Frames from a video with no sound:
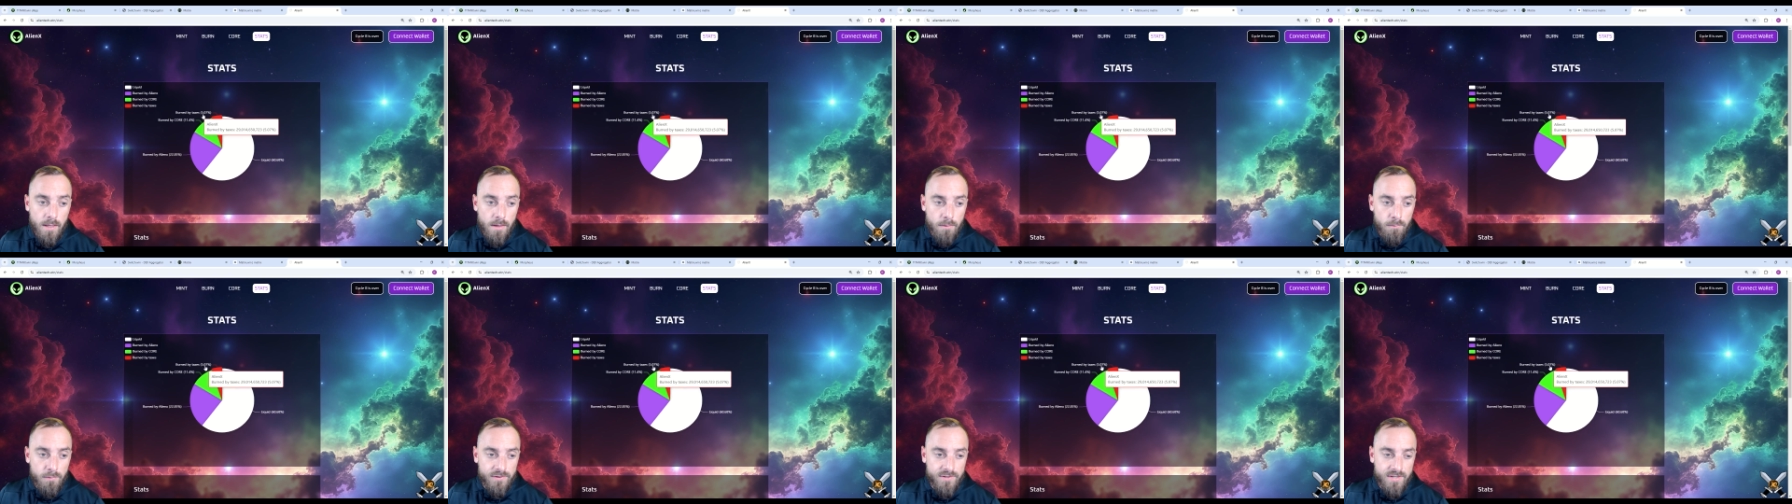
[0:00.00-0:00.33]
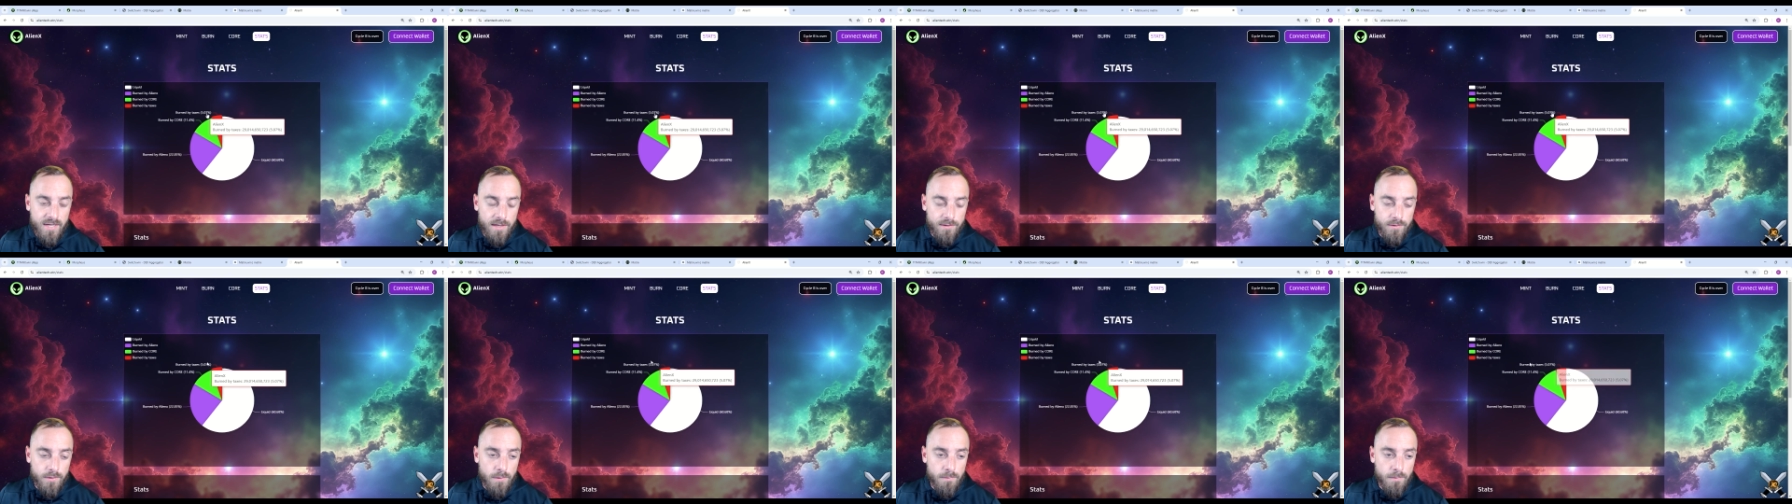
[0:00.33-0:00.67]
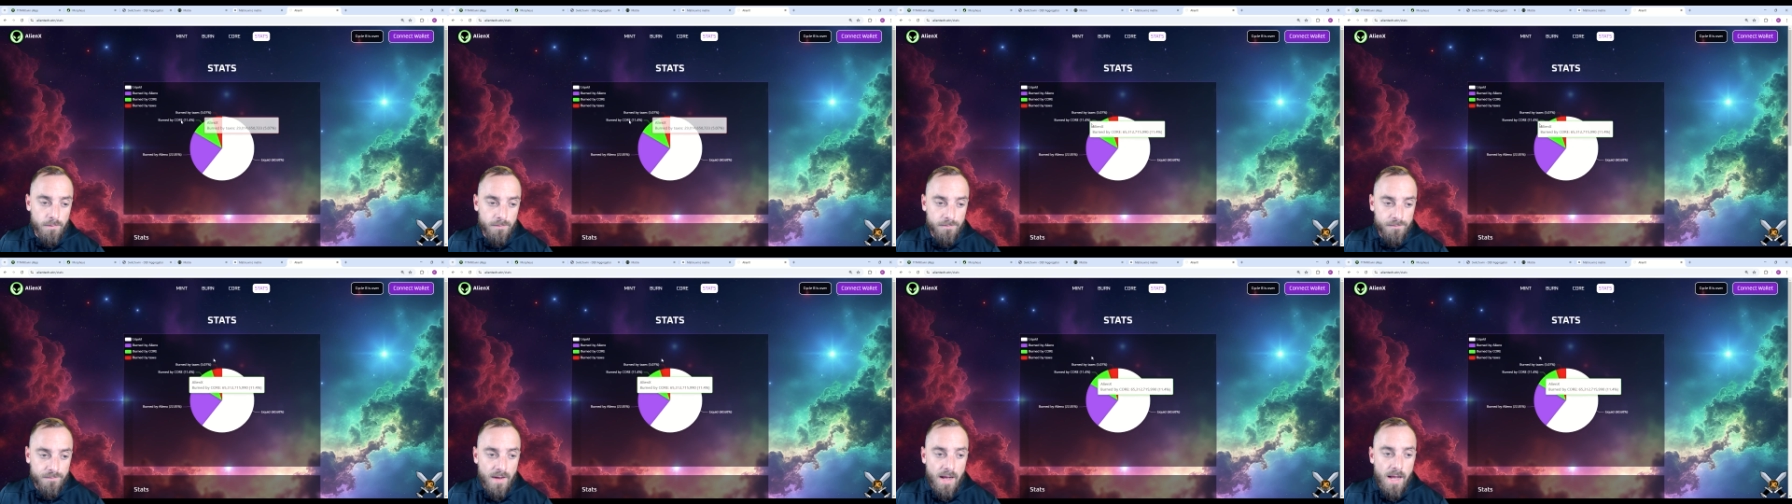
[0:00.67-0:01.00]
which has over
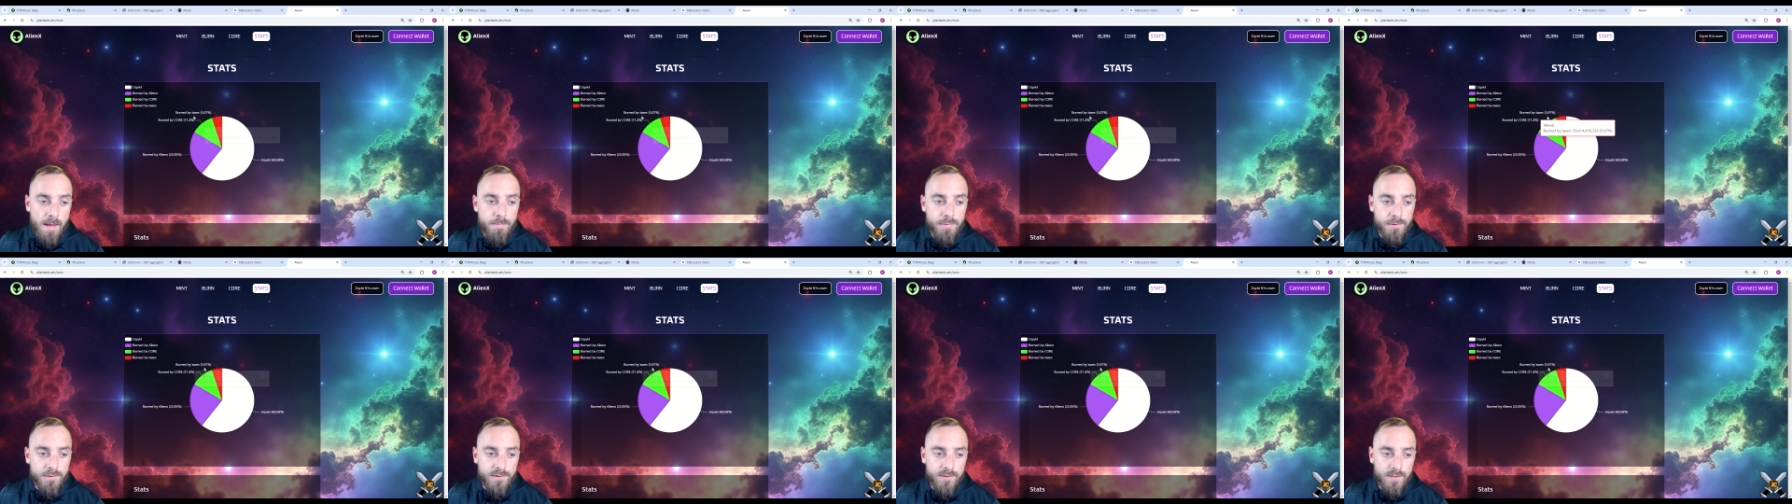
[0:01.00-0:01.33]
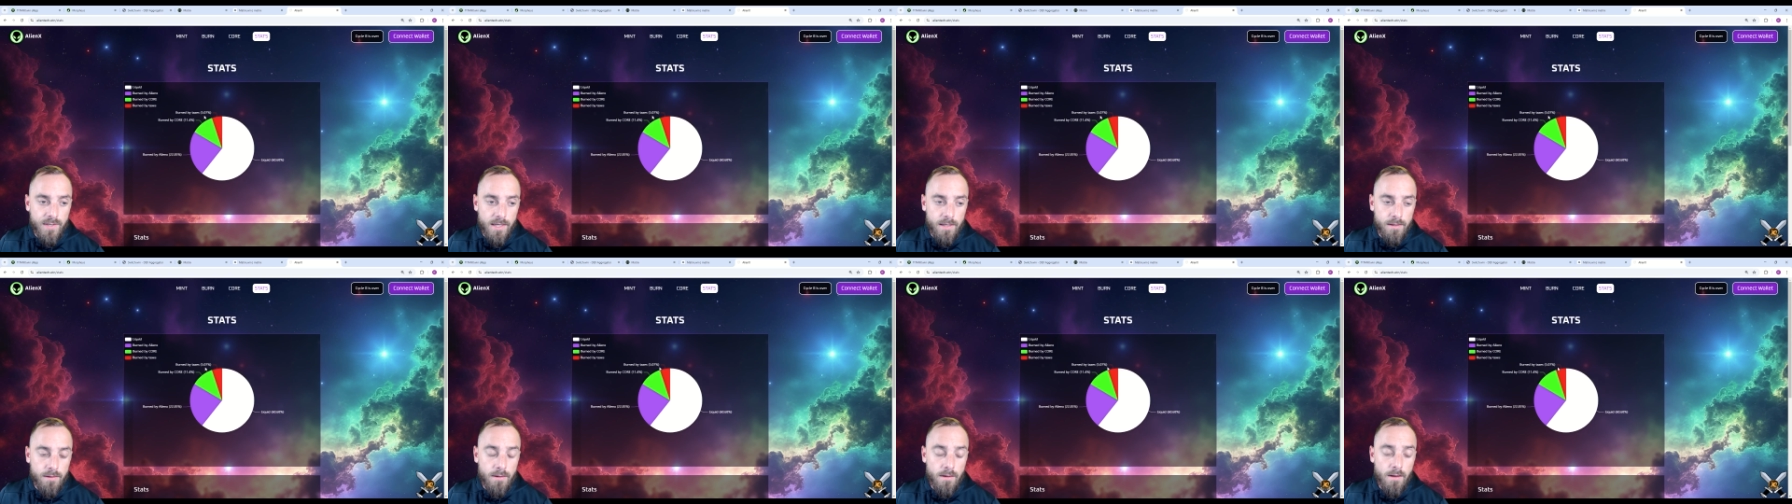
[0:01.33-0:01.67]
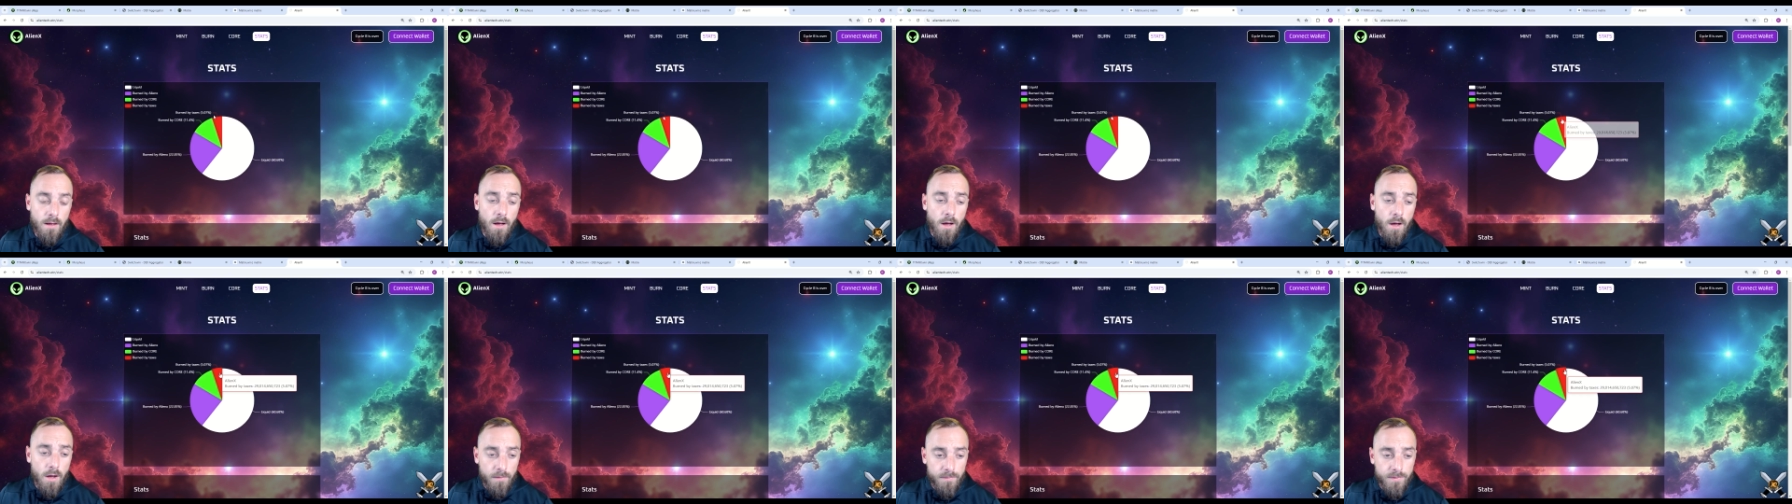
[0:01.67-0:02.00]
5%
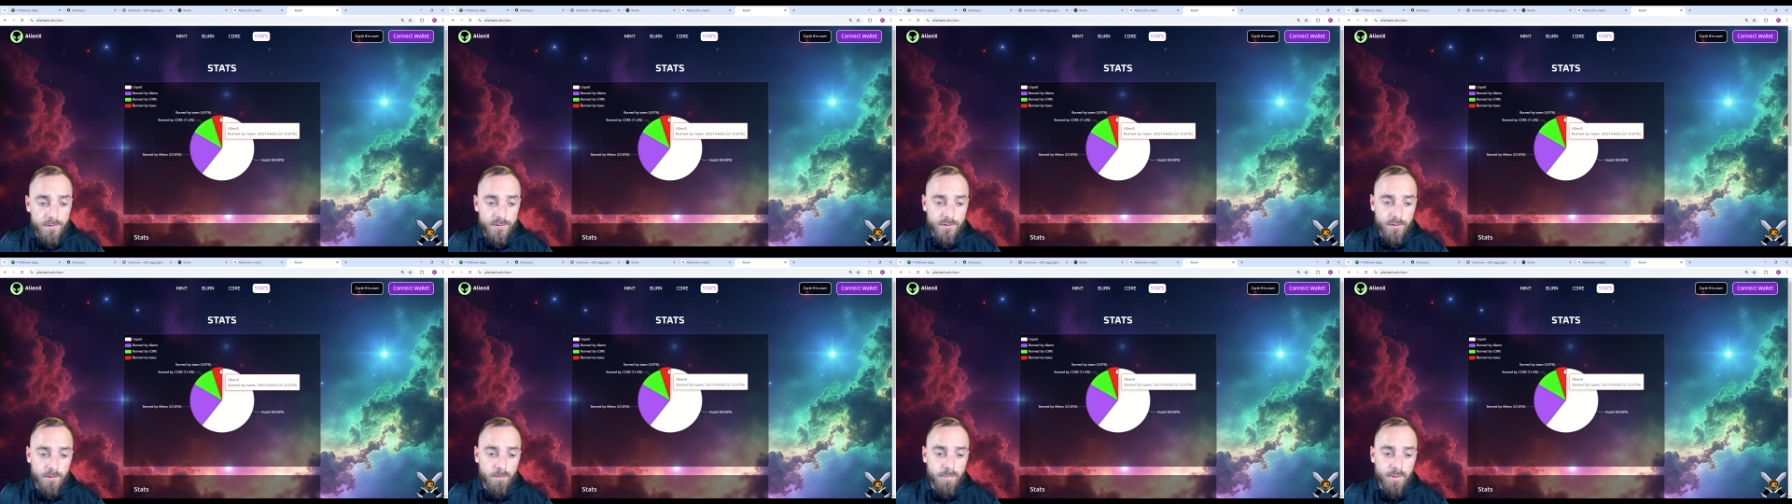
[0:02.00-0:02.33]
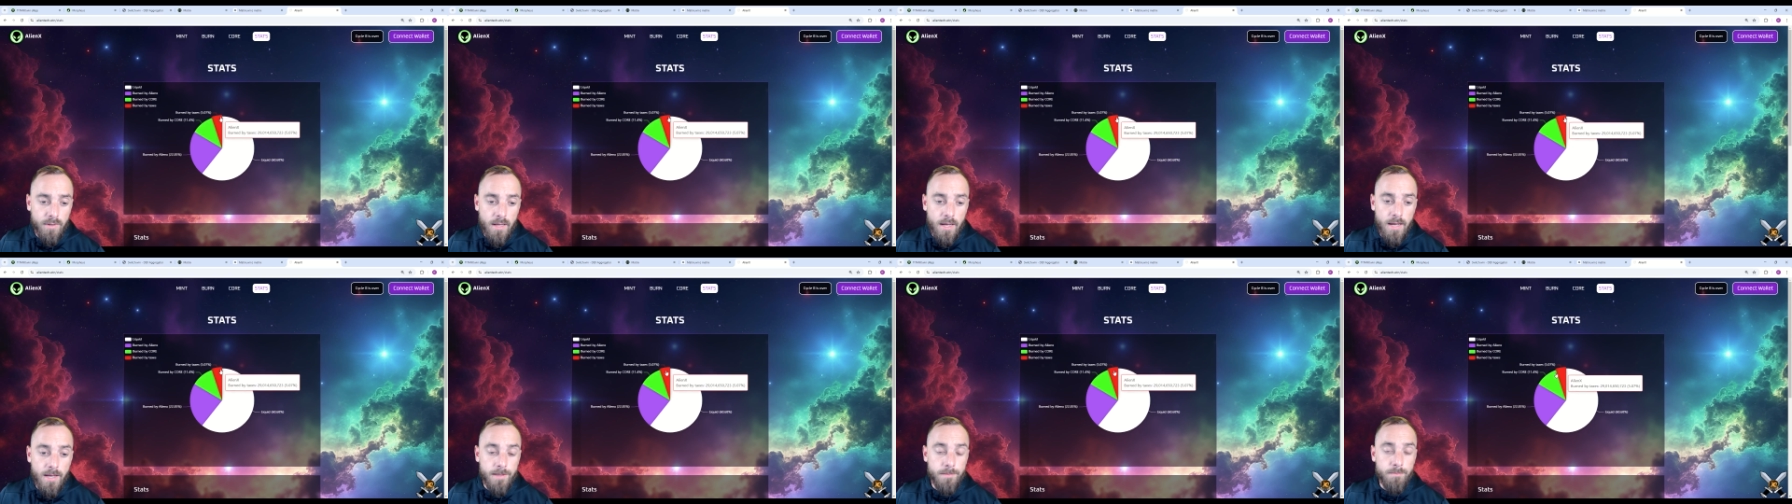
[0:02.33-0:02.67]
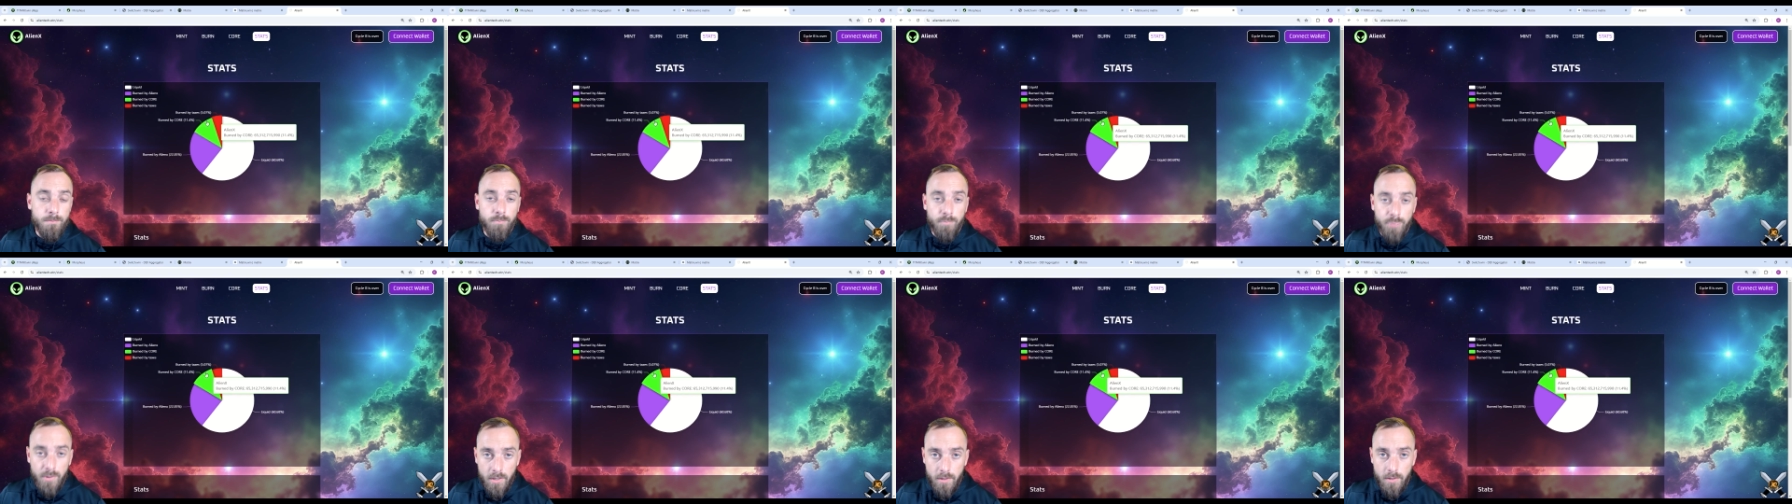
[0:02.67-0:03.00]
of the supply
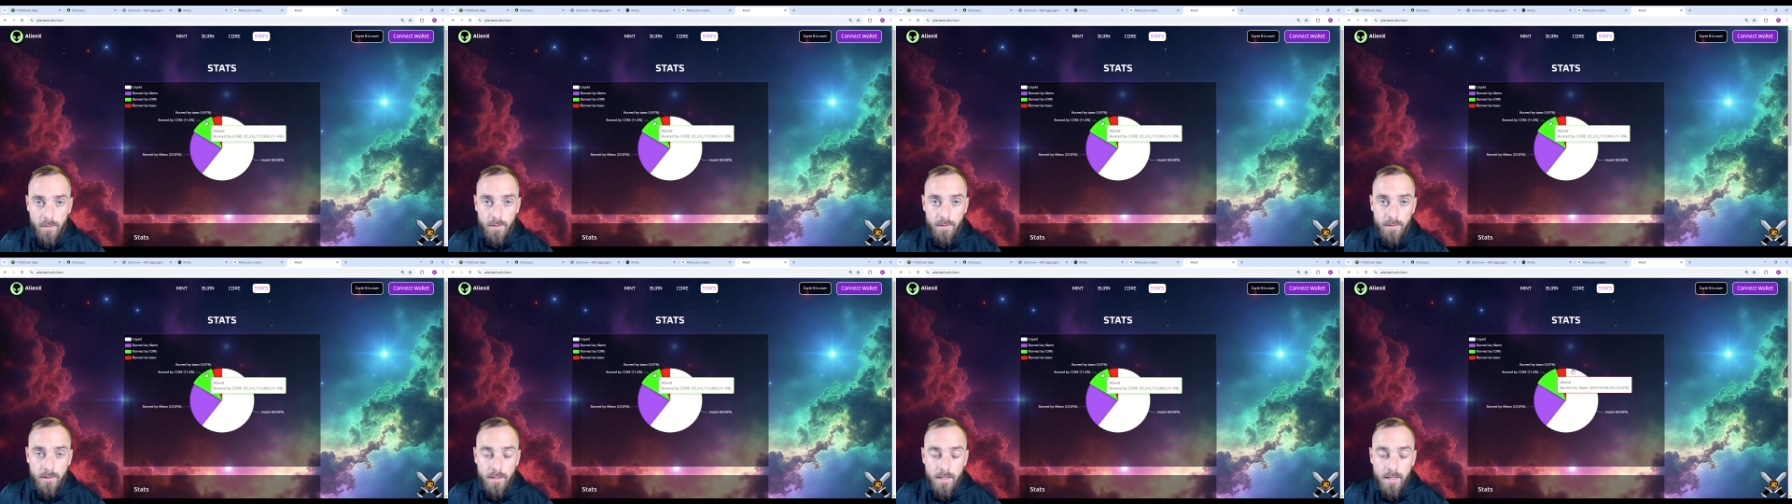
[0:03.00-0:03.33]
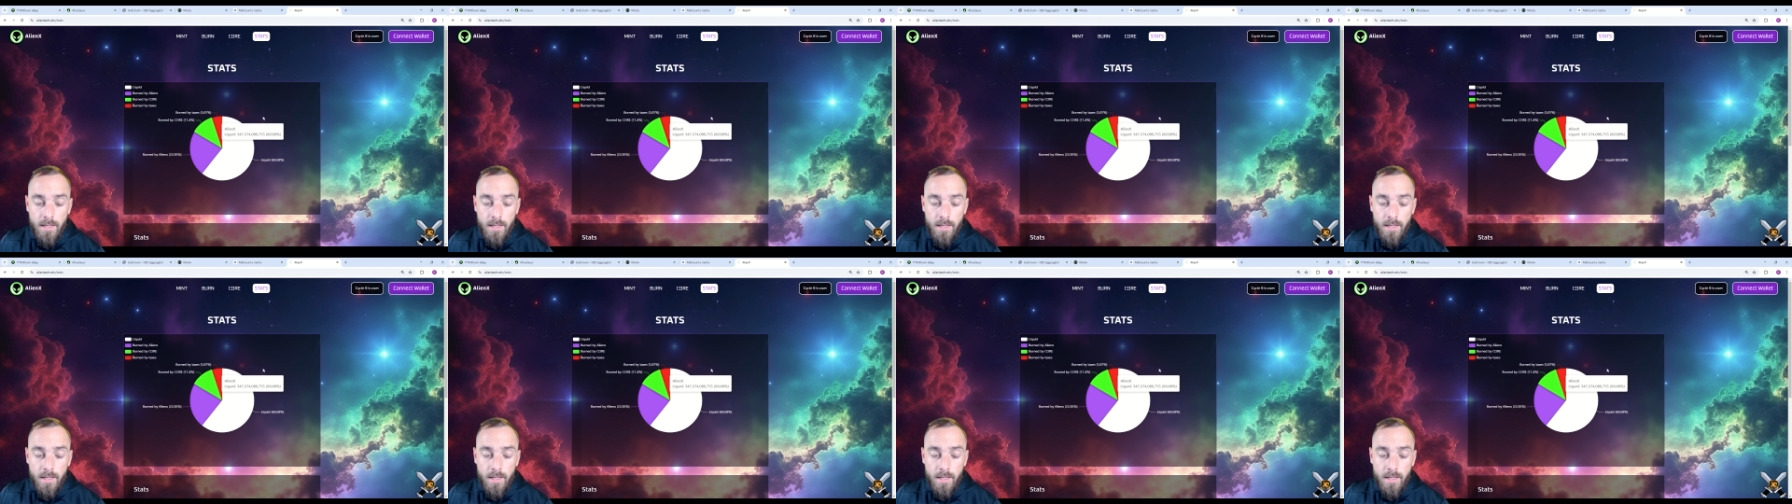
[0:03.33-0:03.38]
burned.